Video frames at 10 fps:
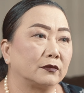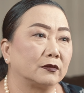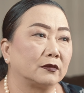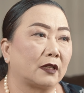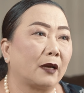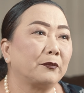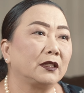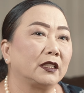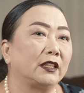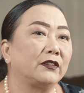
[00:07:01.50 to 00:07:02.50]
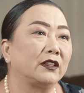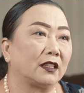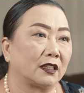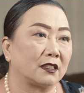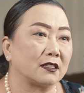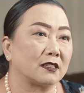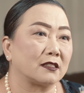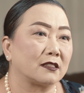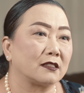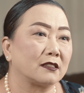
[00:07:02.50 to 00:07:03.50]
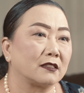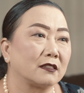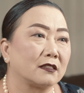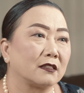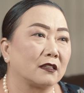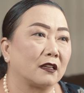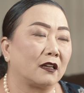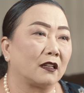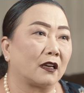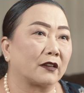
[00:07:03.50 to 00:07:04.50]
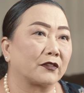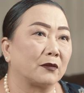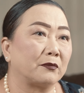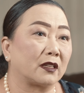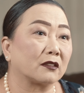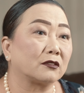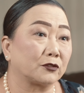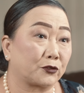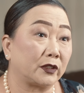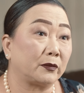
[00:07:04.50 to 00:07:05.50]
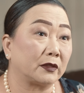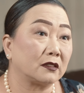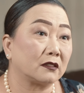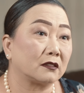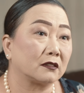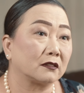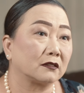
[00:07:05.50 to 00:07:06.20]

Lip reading: not believing in a lot of the medical treatments